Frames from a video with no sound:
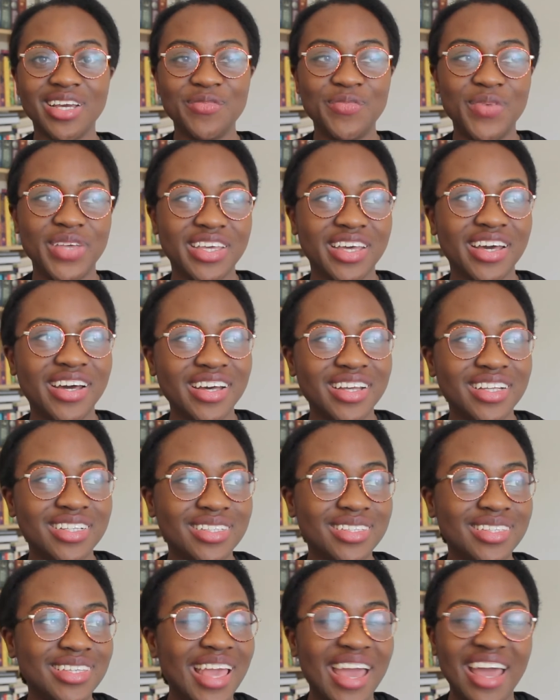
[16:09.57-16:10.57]

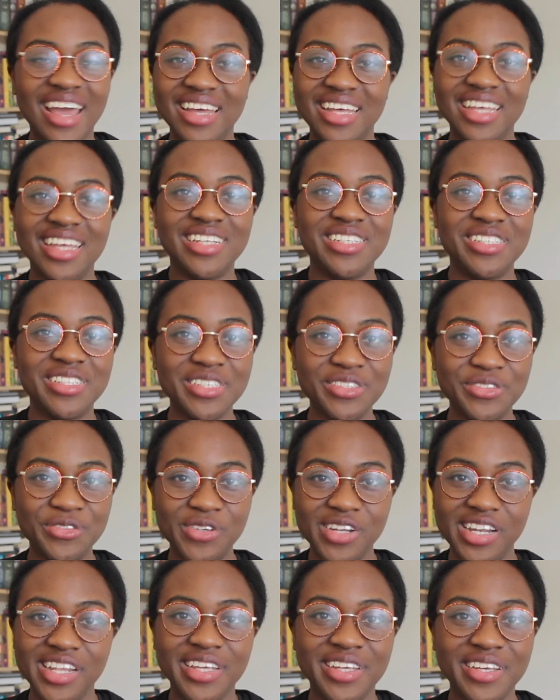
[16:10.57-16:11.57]
because yeah, it's just
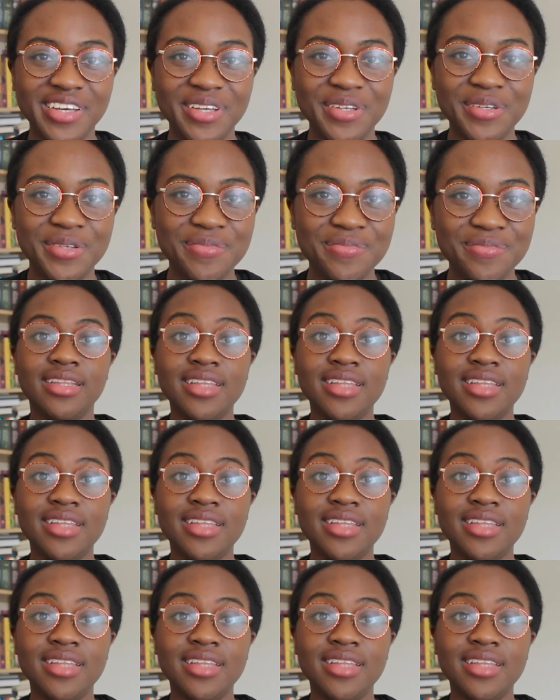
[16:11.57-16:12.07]
really good.